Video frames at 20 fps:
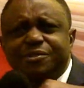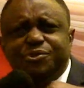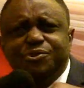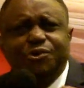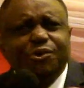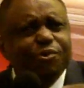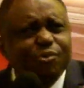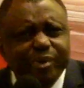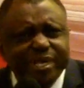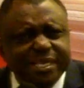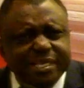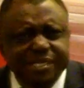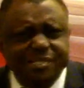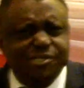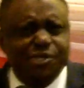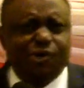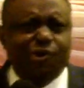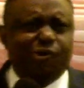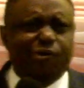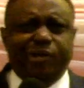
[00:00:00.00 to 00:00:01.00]
throw in the
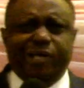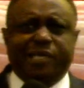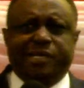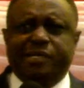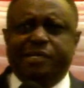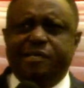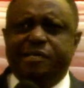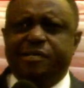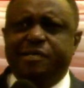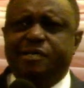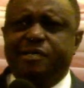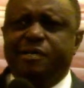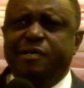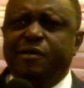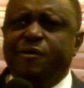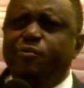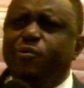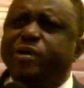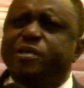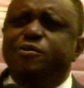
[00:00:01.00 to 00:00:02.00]
towel.
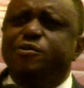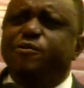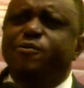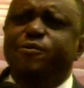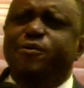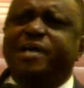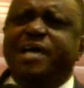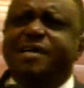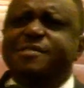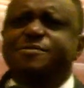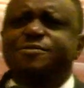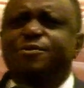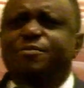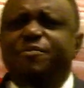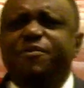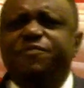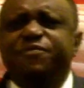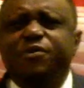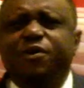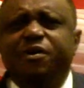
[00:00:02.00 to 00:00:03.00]
When you look at some
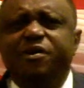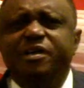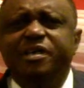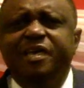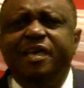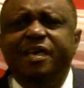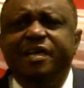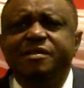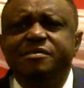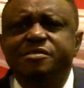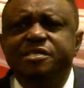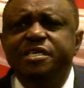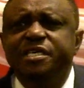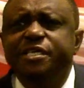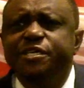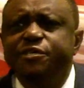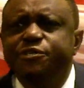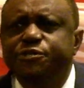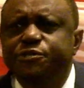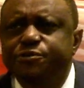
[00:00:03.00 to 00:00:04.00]
of your health
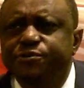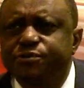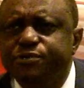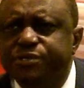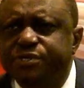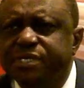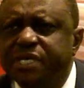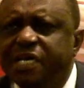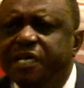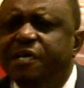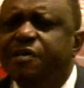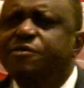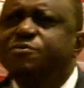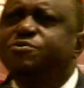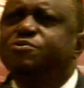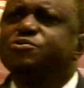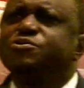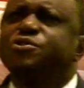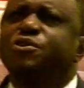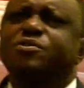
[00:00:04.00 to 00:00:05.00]
issues,
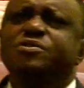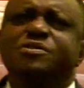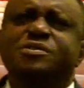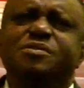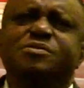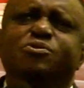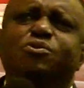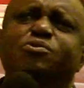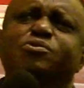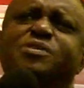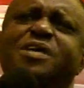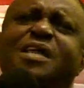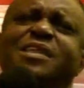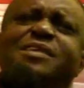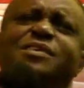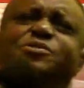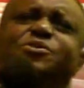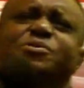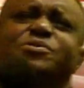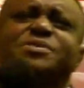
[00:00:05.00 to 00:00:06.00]
you just totally
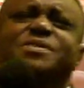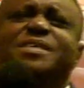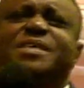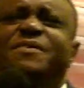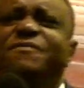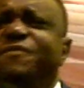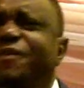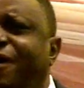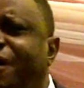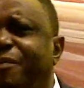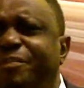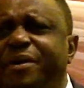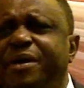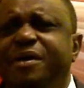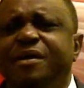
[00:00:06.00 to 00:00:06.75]
just give up.